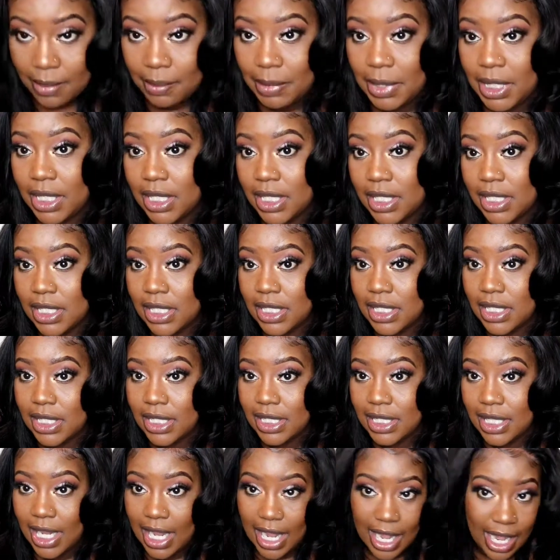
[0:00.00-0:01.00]

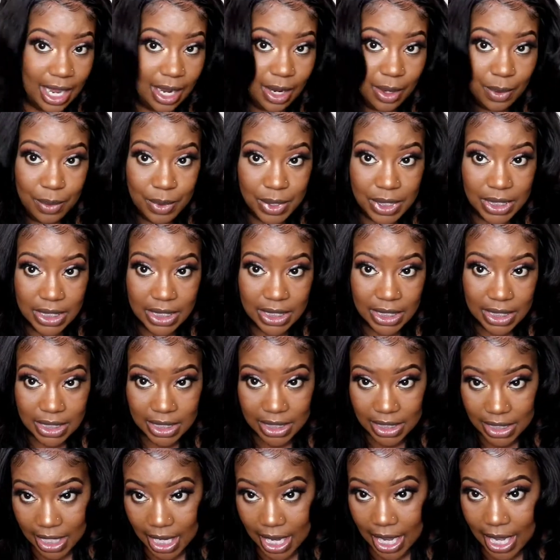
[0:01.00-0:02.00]
because I was
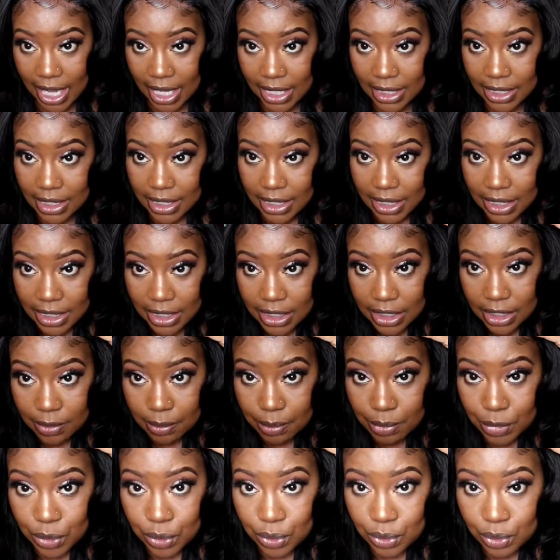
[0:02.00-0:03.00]
not in the
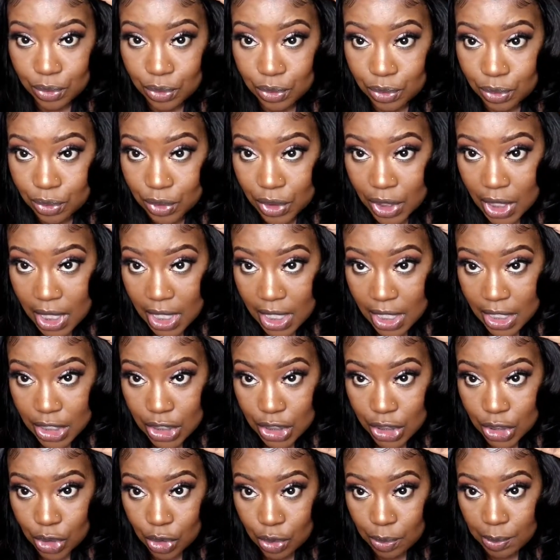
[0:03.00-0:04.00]
mood
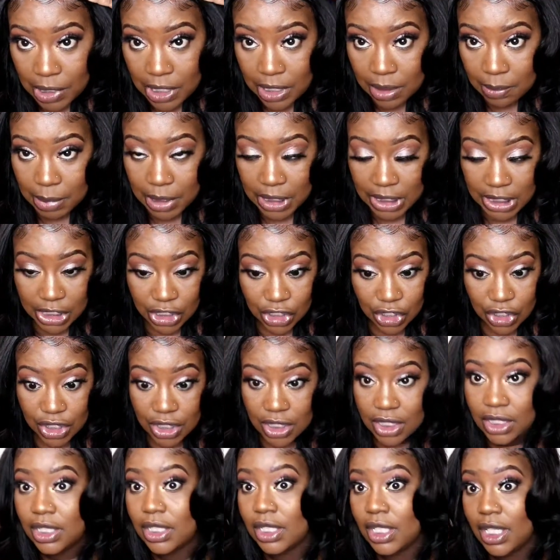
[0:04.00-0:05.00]
to be
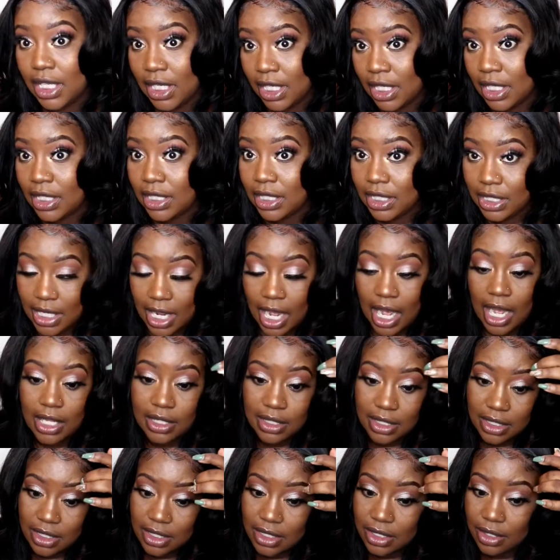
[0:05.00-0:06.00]
bleaching any
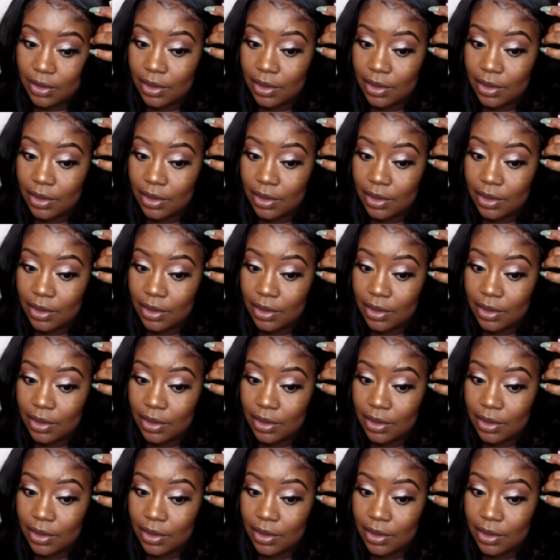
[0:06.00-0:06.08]
knots.